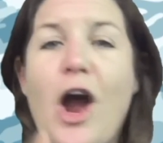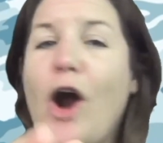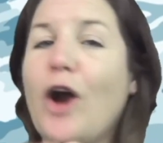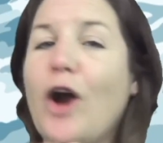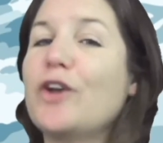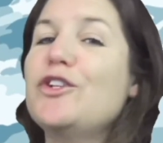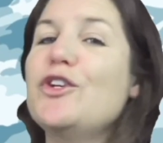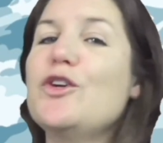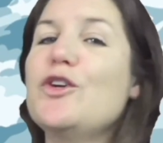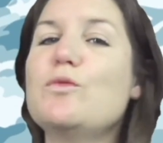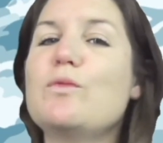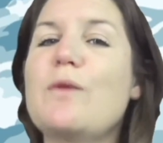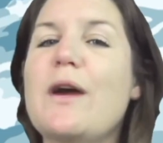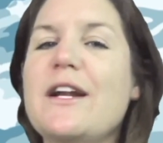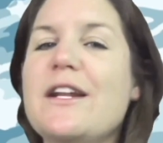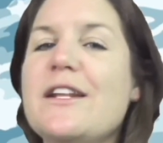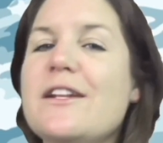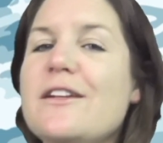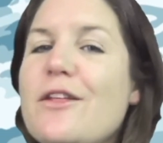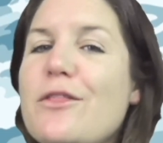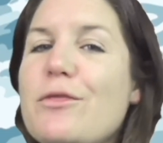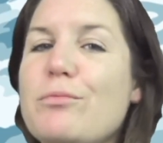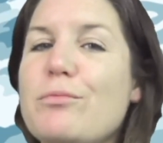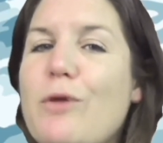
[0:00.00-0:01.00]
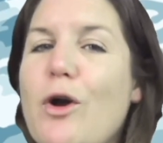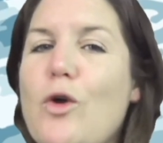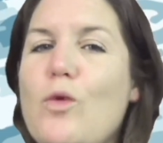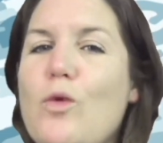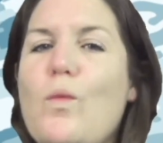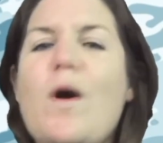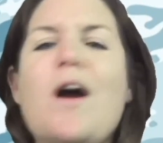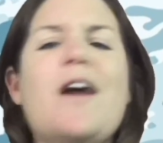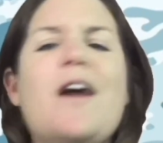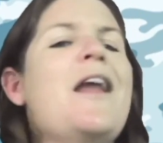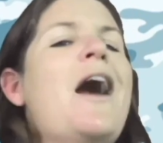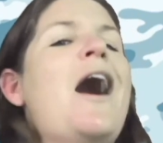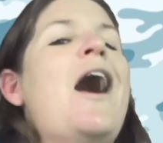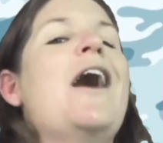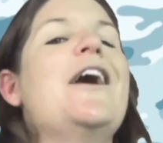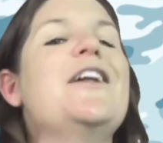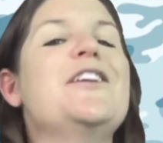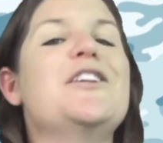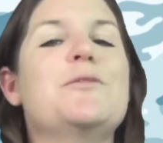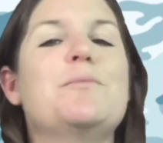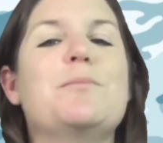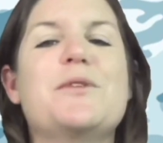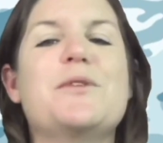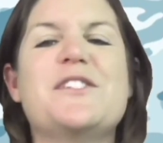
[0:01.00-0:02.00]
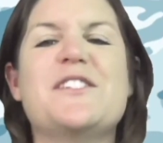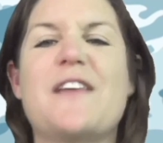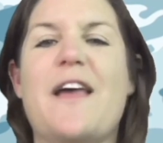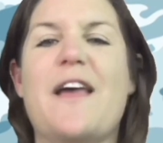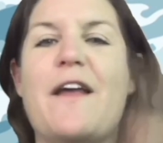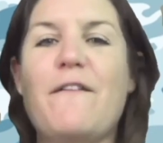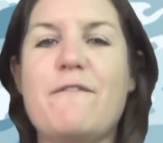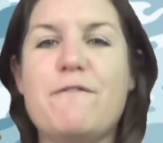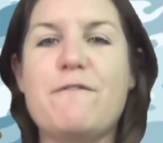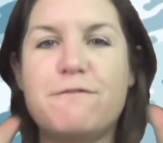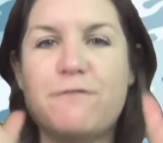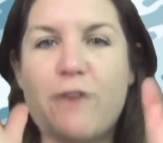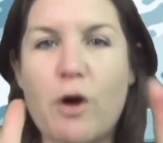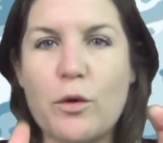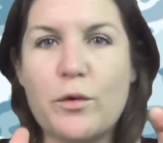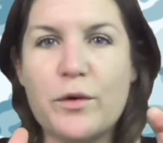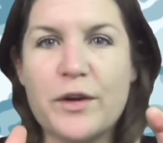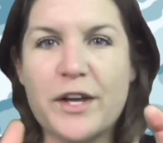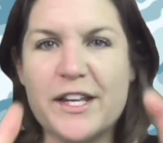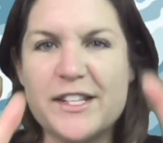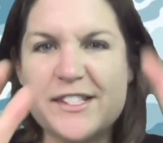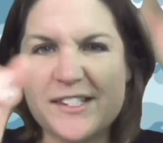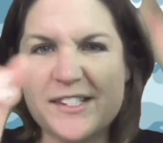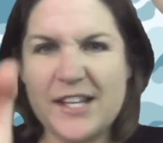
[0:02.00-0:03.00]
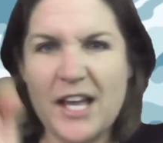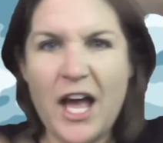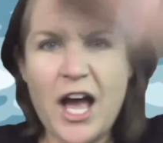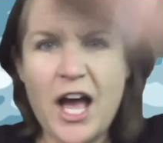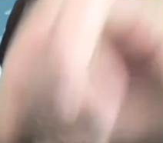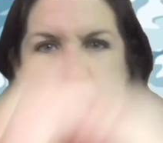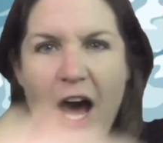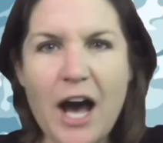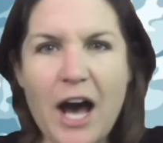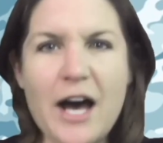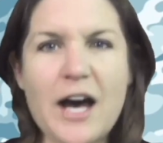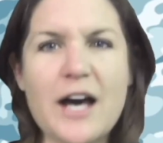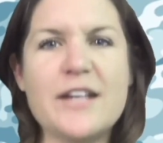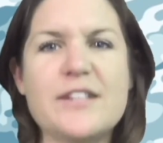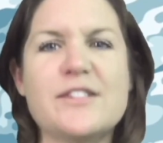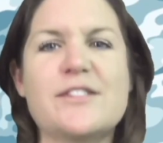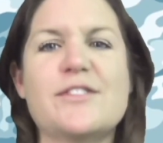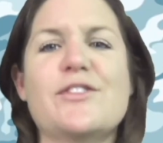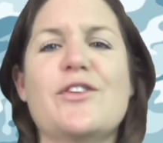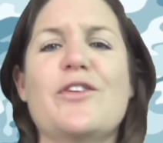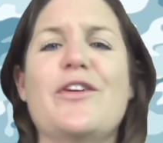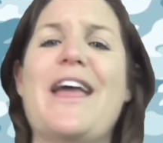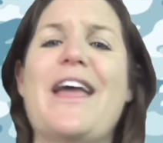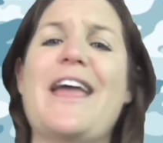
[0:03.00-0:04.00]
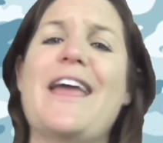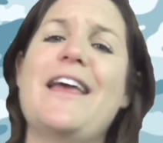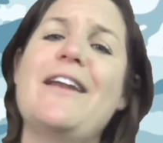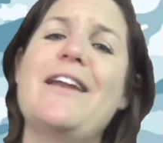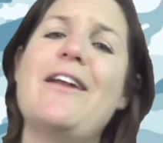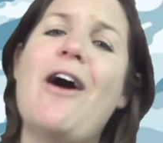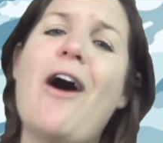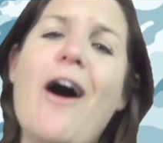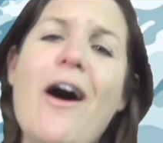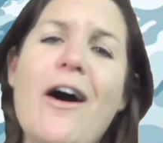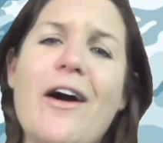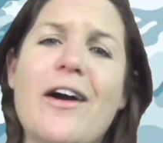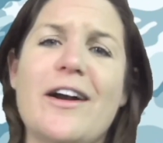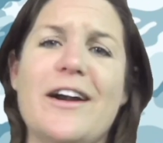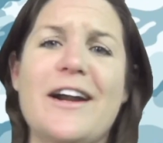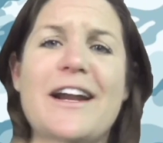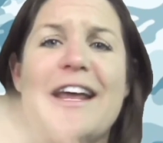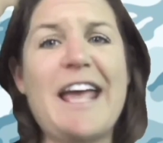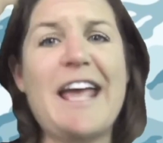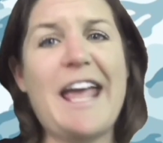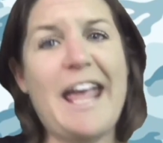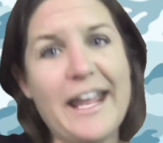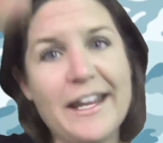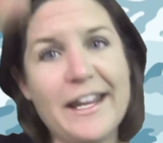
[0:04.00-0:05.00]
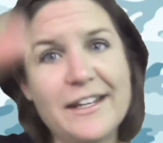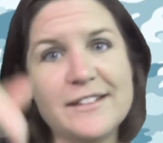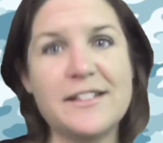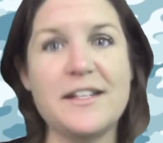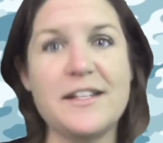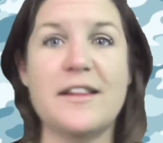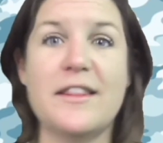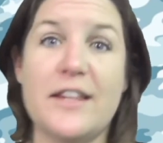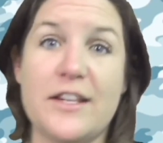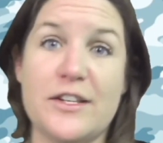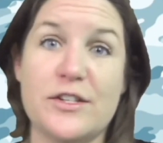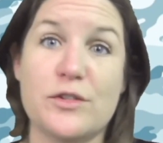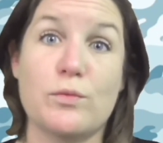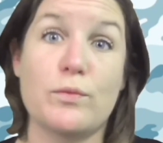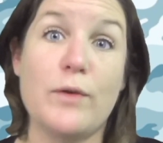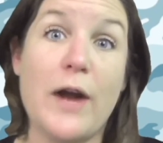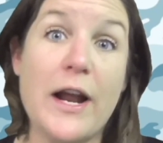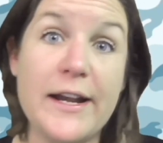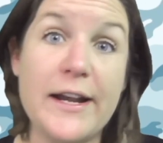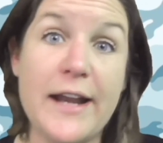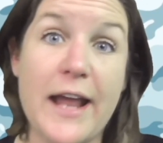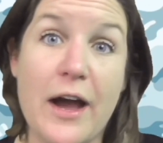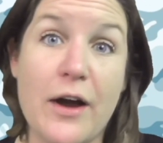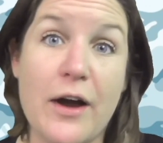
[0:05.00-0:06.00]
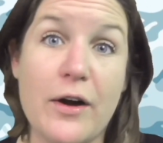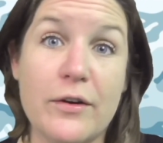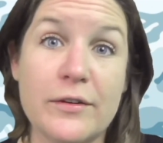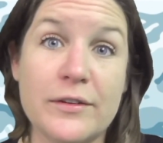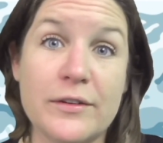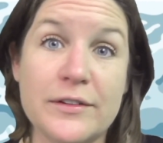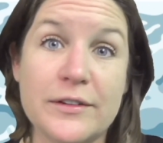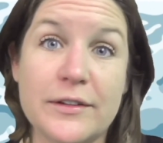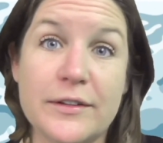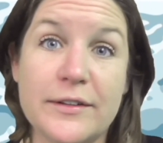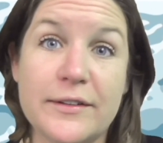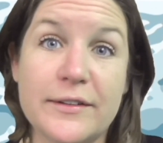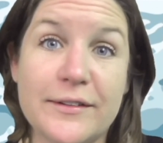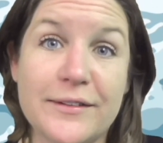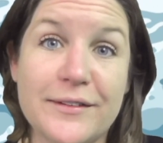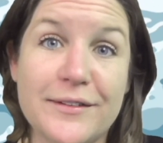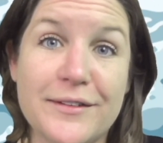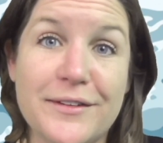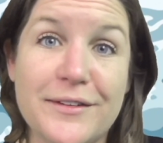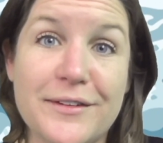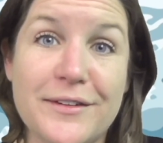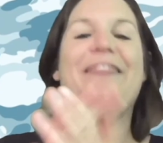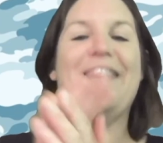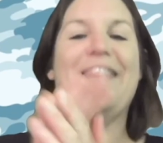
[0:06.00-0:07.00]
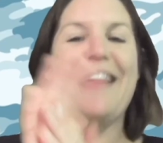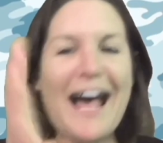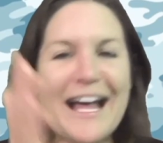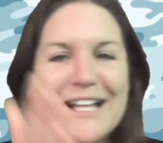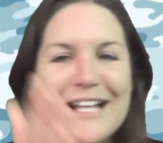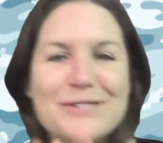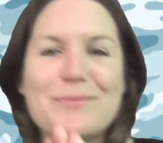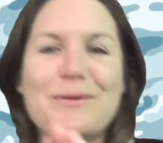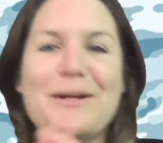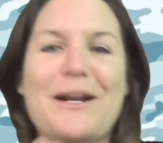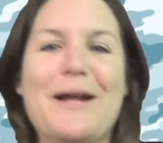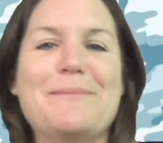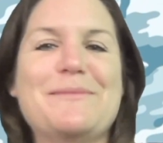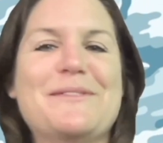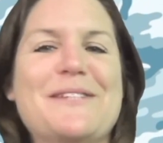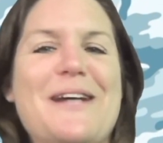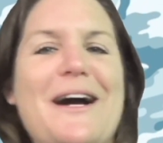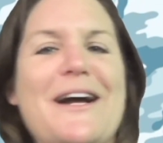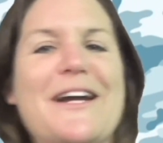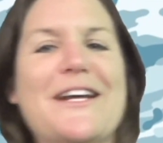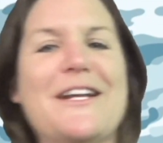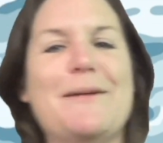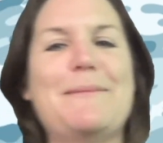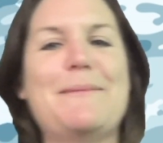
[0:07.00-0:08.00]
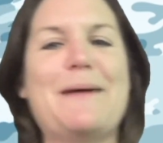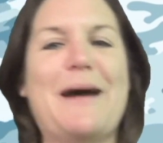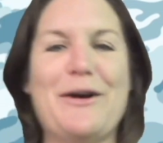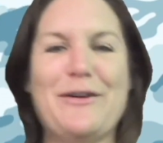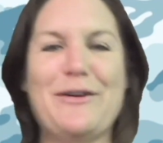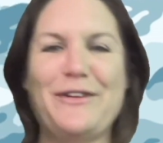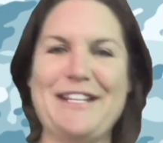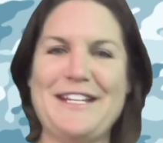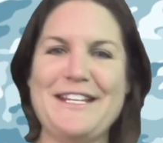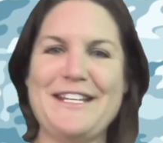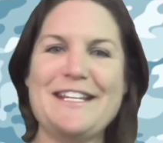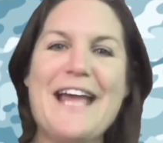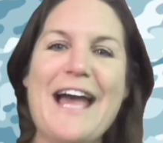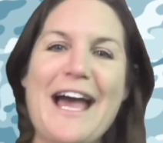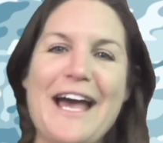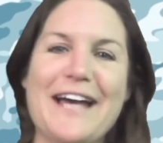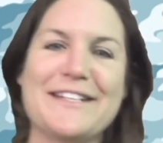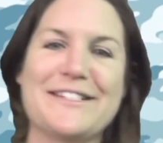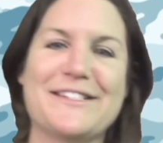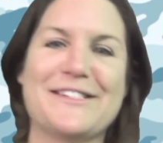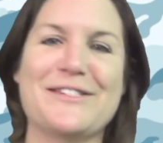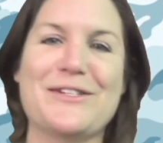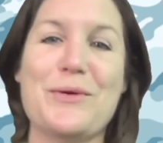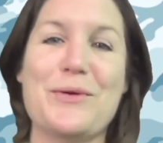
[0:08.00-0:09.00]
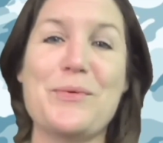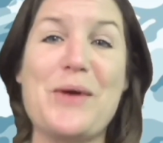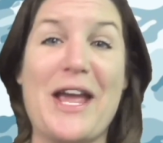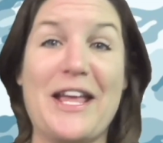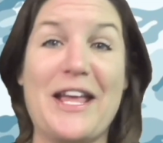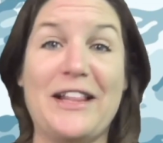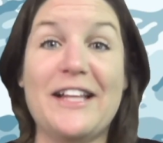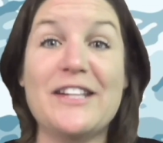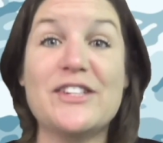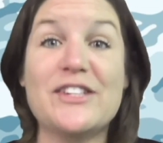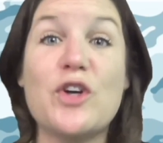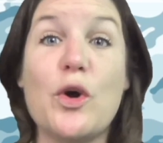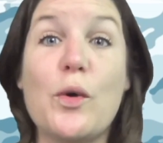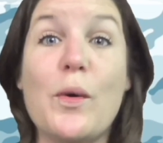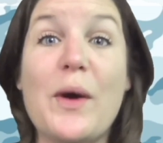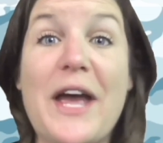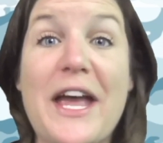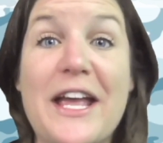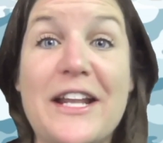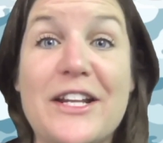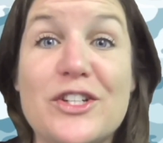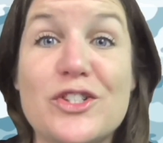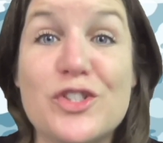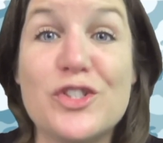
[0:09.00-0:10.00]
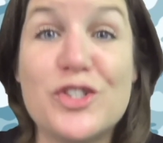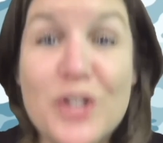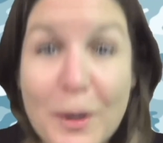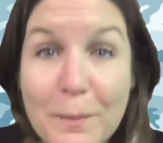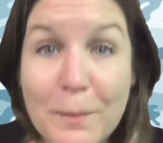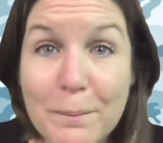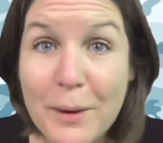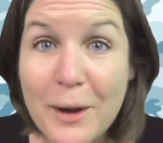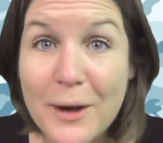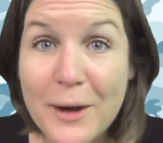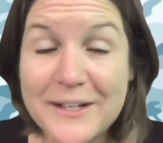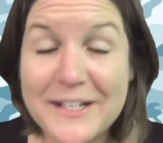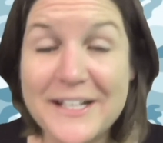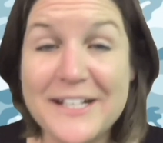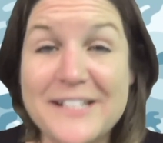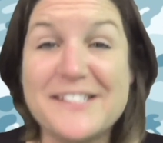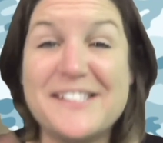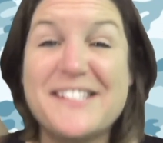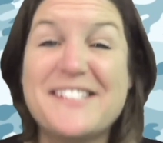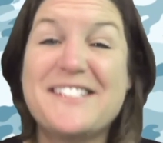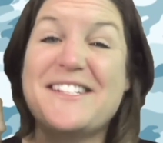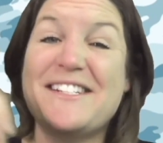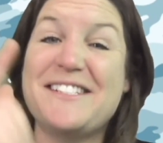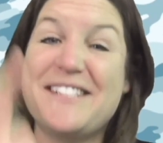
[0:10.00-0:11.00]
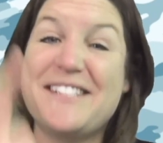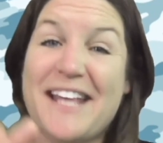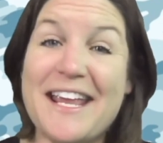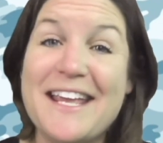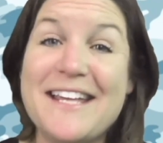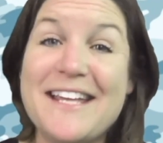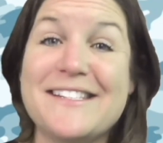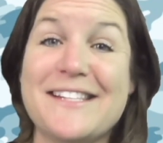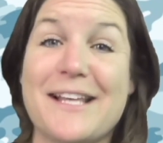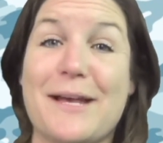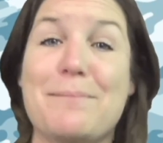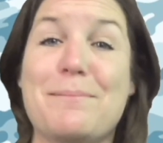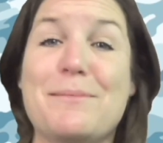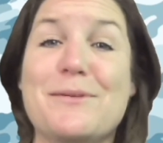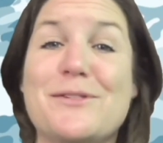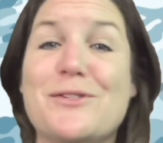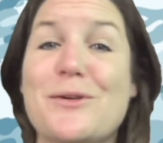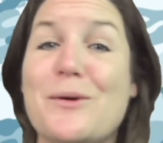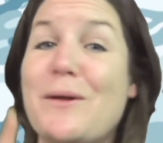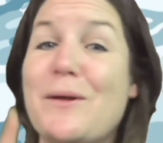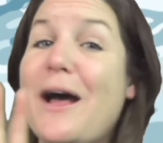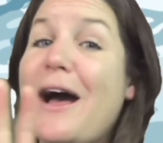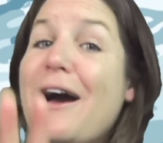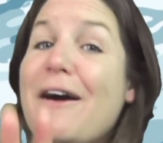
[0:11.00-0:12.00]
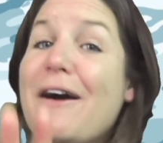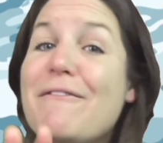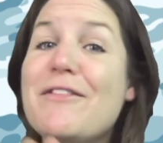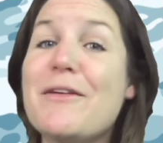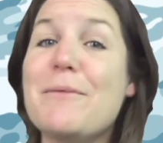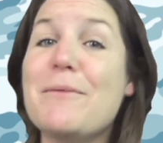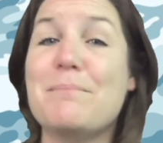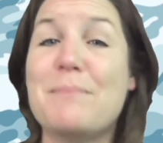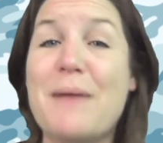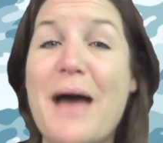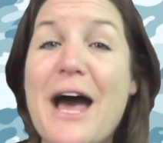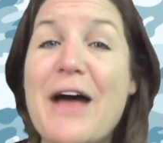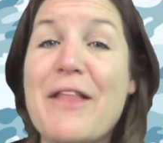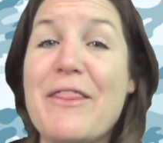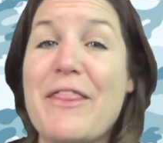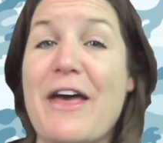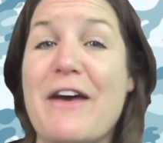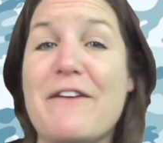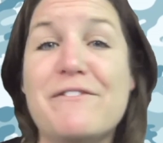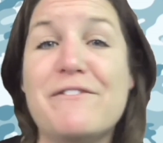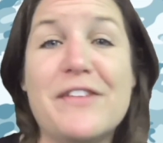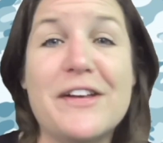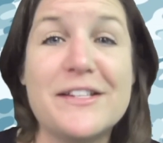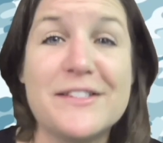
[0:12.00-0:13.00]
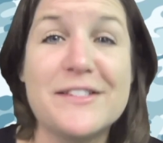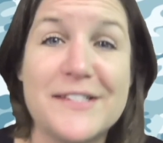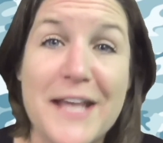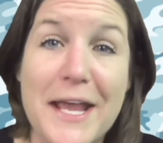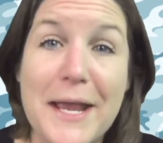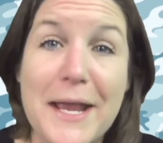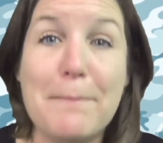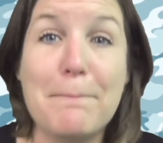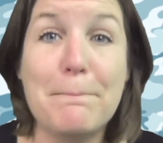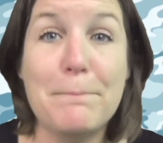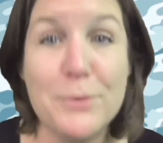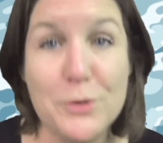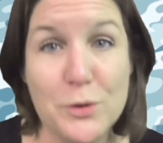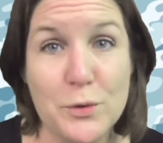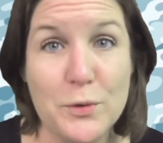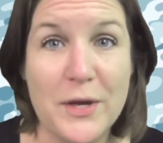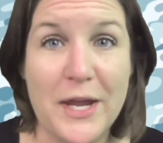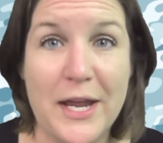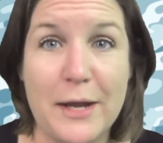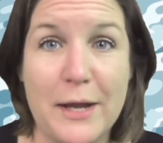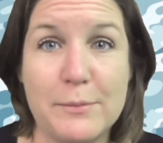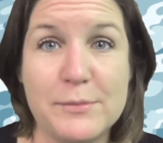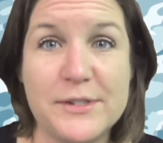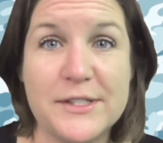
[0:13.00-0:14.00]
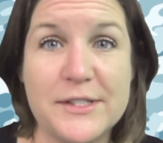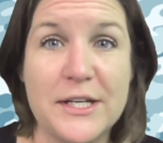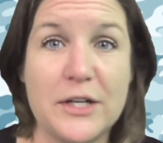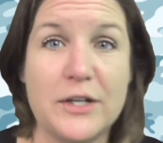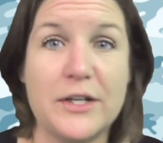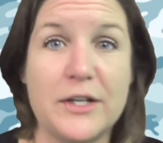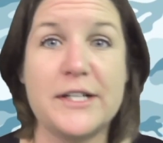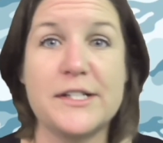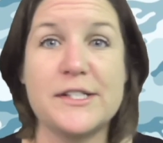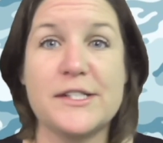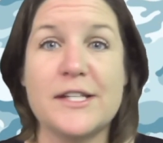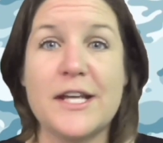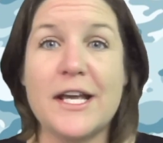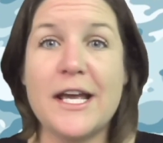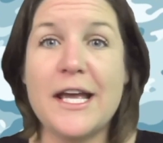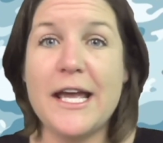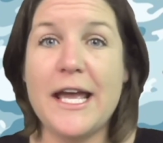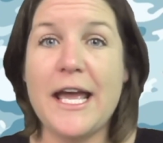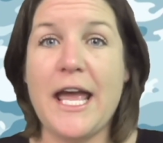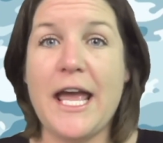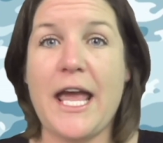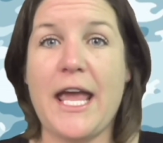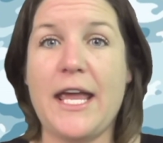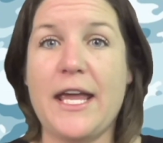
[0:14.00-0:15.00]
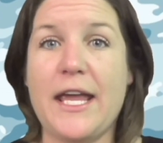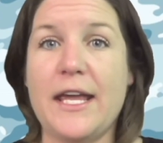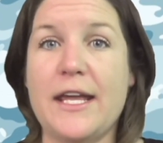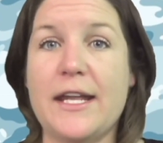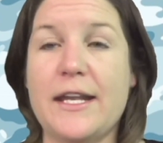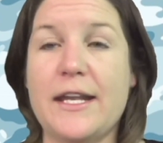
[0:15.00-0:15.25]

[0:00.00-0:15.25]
you ready to throw 100% focus, hustle, and heart into this right now? That's what I'm talking about. Yes! Okay, let's go ahead and jump on into today's episode of the Math FSA Bootcamp series. And